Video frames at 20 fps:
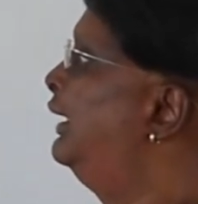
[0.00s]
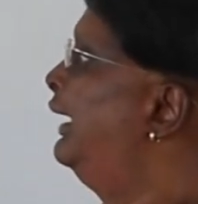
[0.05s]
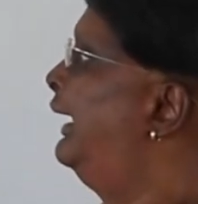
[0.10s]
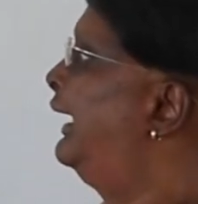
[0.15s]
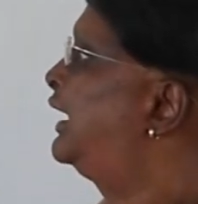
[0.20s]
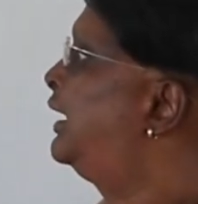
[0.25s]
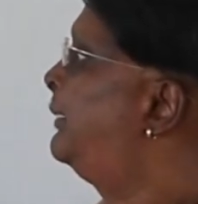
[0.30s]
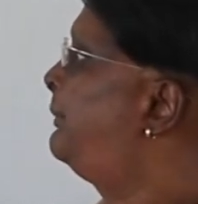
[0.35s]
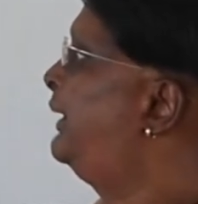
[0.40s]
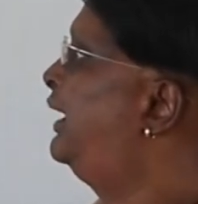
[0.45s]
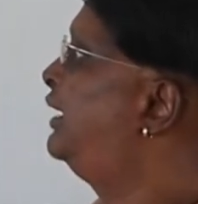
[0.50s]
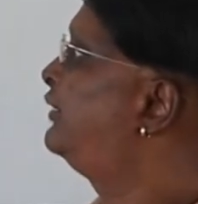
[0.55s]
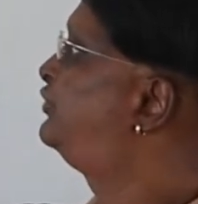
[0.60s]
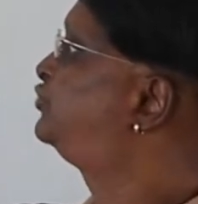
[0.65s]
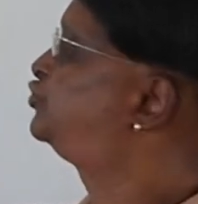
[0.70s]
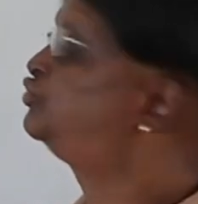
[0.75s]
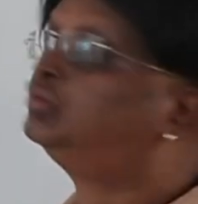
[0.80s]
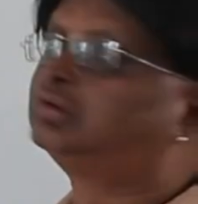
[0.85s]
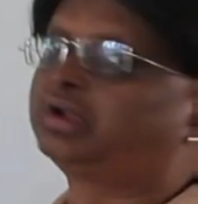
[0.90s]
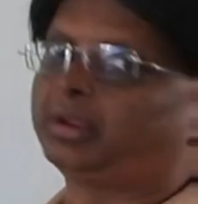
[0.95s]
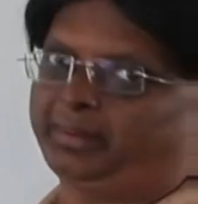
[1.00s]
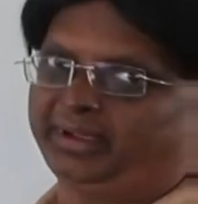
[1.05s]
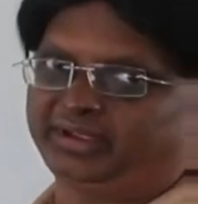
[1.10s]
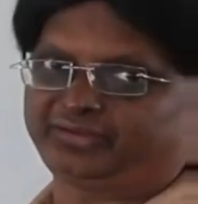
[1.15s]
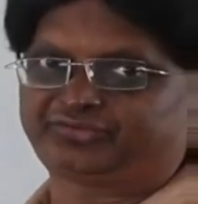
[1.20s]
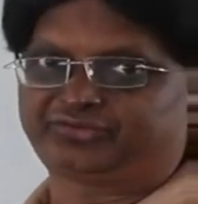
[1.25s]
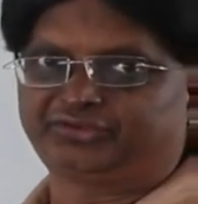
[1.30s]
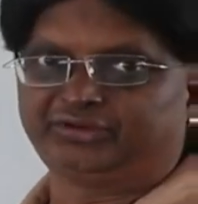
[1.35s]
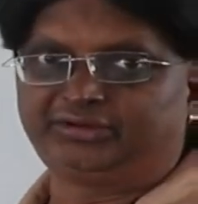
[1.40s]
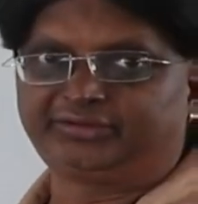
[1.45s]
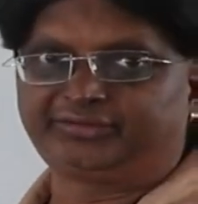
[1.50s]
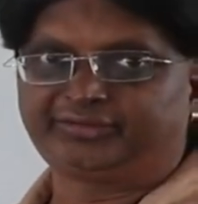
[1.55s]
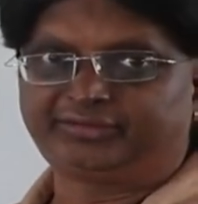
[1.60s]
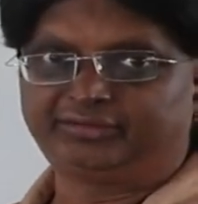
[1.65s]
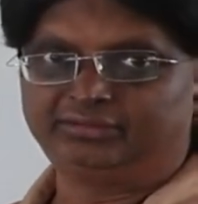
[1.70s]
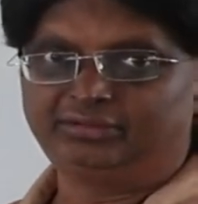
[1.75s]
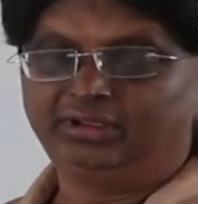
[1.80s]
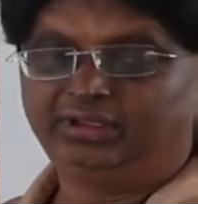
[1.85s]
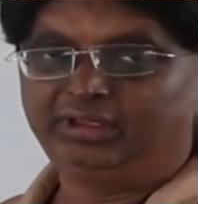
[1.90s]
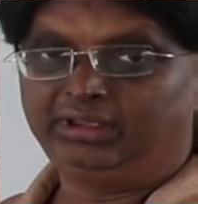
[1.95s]
two
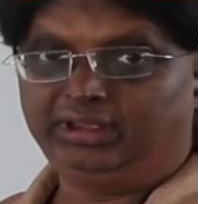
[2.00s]
capacitors,